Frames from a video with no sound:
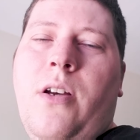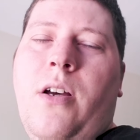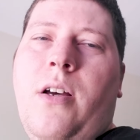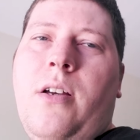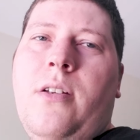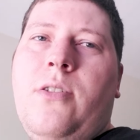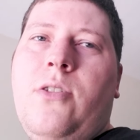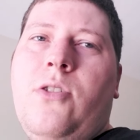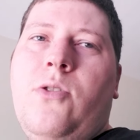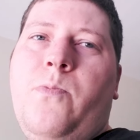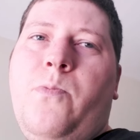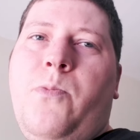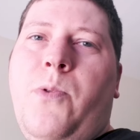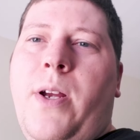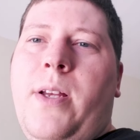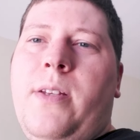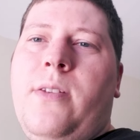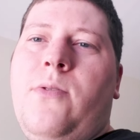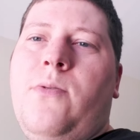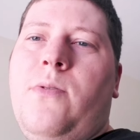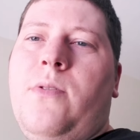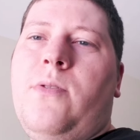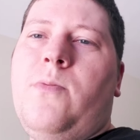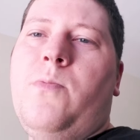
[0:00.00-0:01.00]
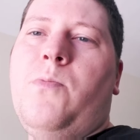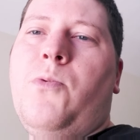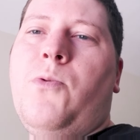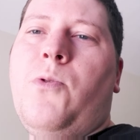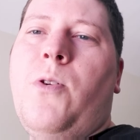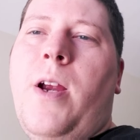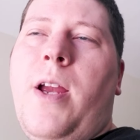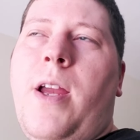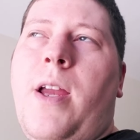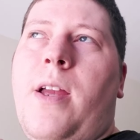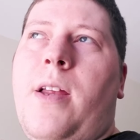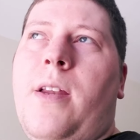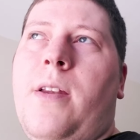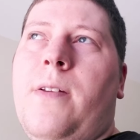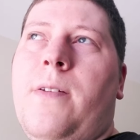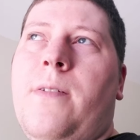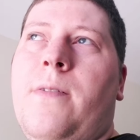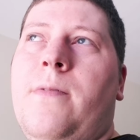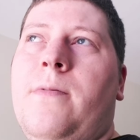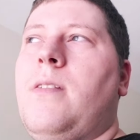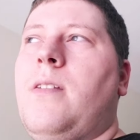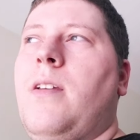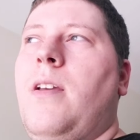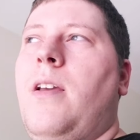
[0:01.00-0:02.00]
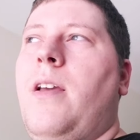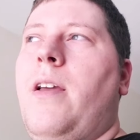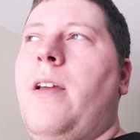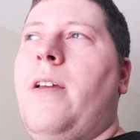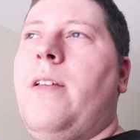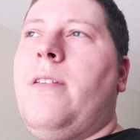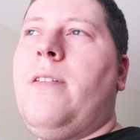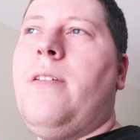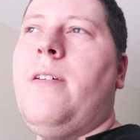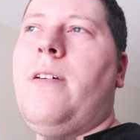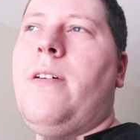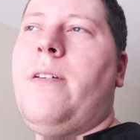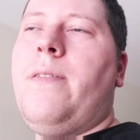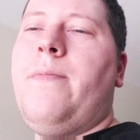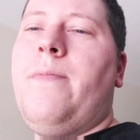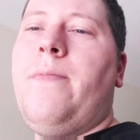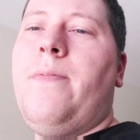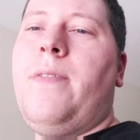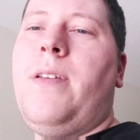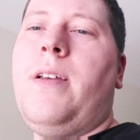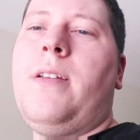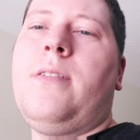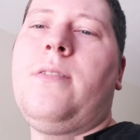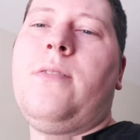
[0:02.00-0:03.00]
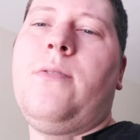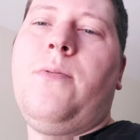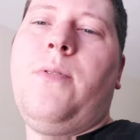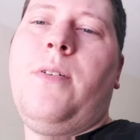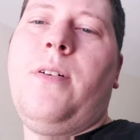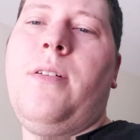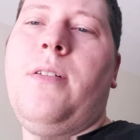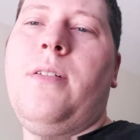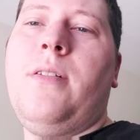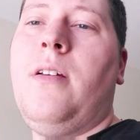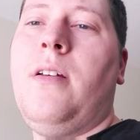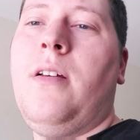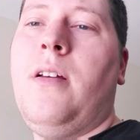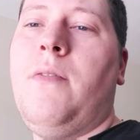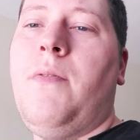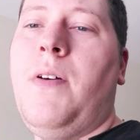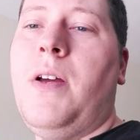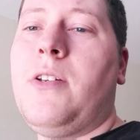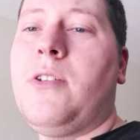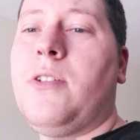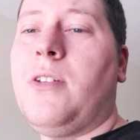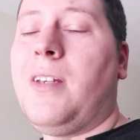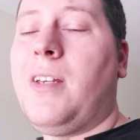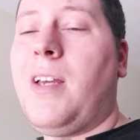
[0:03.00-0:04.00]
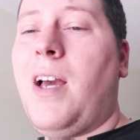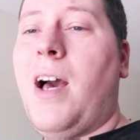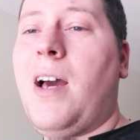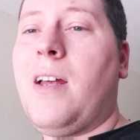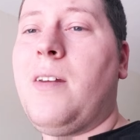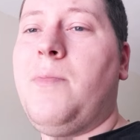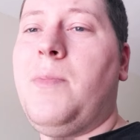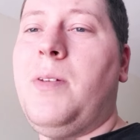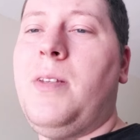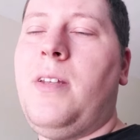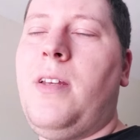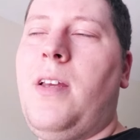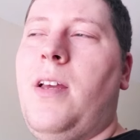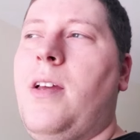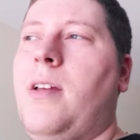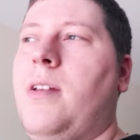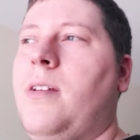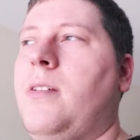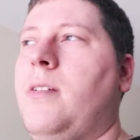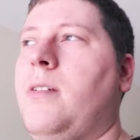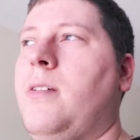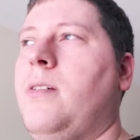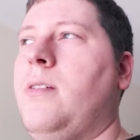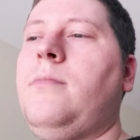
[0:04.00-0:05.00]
spread to his brain, and that's what eventually got him in the end.